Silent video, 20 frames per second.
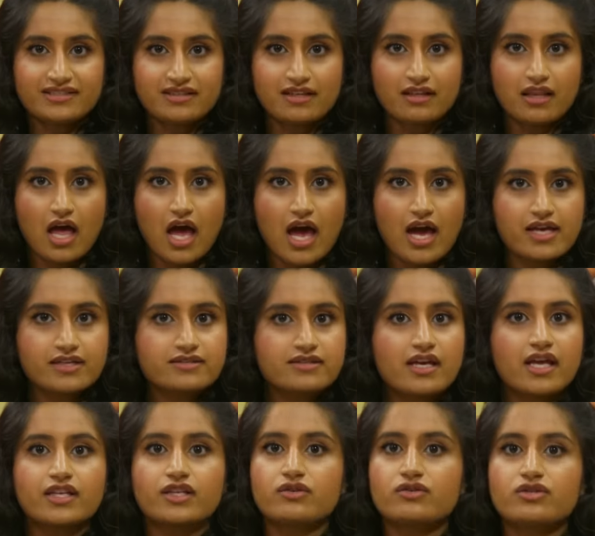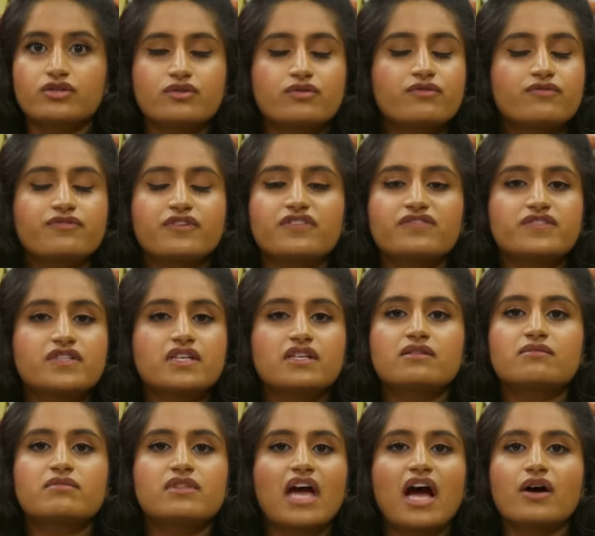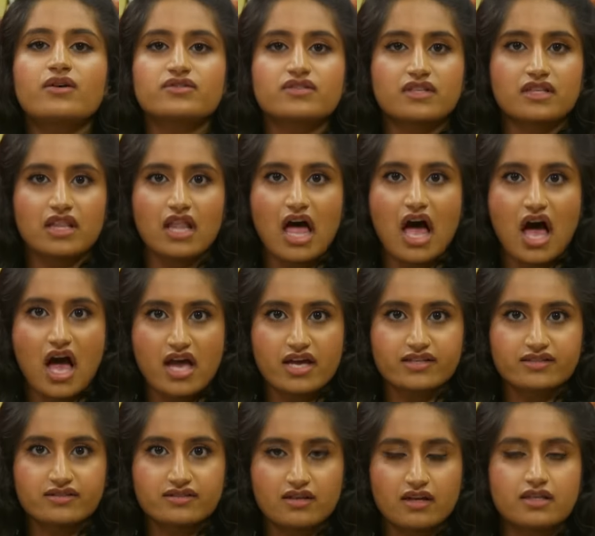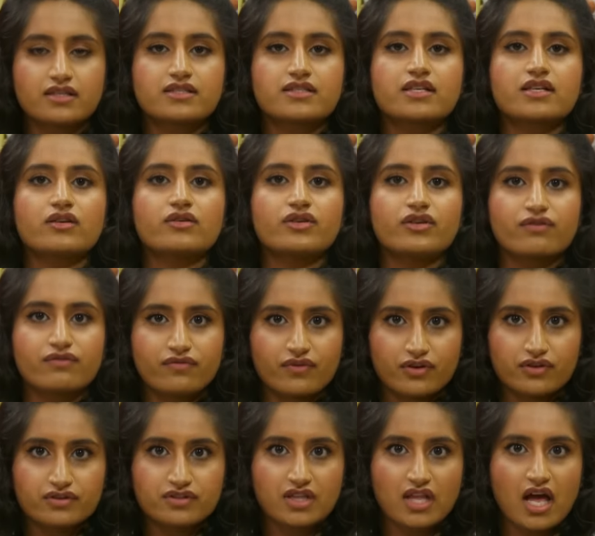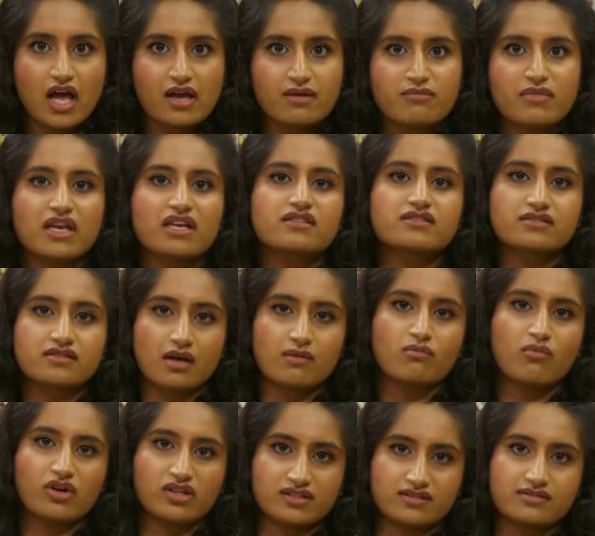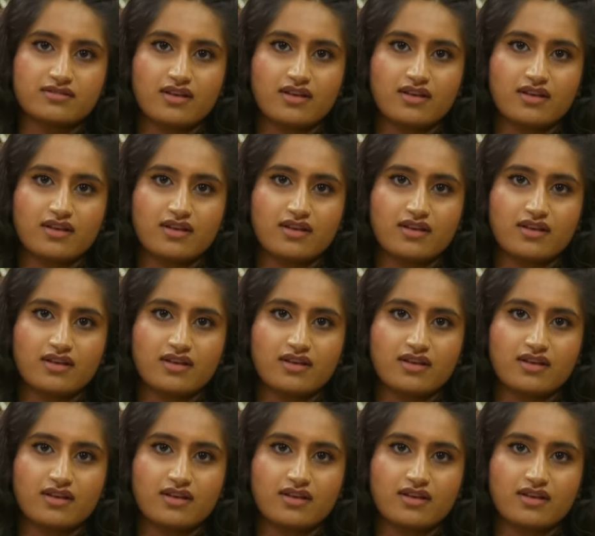to the lies, and you do 15,000 lies until your first lie makes somewhat